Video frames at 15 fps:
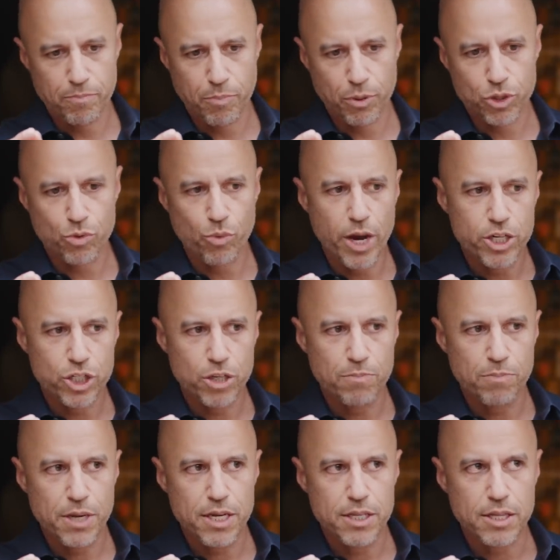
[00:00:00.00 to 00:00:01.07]
persuasion
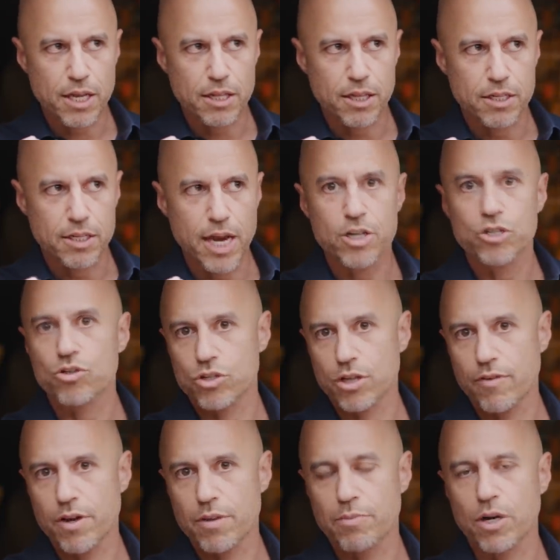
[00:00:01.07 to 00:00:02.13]
piece and the dangers of it,